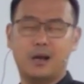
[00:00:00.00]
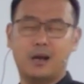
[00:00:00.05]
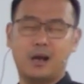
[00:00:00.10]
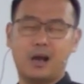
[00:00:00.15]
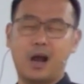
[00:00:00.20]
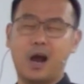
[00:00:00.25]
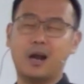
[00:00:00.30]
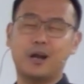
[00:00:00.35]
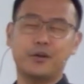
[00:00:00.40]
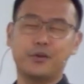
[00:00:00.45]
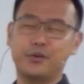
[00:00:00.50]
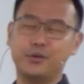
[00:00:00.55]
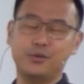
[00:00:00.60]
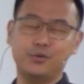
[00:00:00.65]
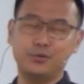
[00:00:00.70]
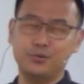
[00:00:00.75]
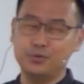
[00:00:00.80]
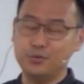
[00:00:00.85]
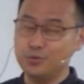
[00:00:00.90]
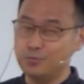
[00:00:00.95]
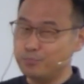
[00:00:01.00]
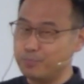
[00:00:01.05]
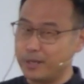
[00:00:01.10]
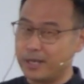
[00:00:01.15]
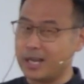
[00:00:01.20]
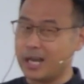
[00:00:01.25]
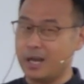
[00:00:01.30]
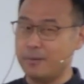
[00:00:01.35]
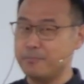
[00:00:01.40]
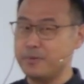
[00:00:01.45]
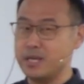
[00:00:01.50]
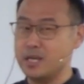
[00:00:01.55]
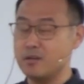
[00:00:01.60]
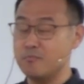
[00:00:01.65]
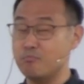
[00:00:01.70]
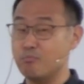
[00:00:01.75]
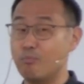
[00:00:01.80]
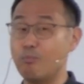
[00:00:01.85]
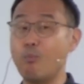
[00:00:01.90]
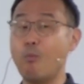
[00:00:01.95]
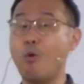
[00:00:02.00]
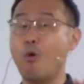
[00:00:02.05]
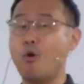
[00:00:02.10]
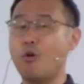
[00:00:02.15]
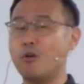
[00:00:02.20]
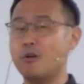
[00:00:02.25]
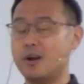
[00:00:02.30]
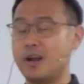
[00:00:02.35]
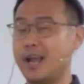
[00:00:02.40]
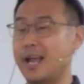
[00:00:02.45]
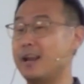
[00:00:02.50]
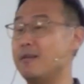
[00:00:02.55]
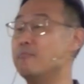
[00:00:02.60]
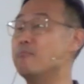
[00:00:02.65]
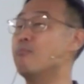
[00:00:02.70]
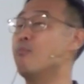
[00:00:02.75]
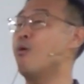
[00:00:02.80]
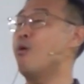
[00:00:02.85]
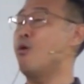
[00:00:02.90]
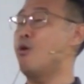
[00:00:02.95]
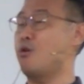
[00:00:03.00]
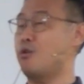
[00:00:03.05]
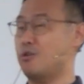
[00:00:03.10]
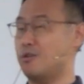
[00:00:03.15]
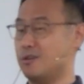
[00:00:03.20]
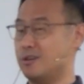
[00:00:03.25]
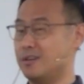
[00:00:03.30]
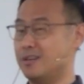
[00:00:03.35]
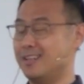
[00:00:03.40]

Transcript: Are you becoming more and more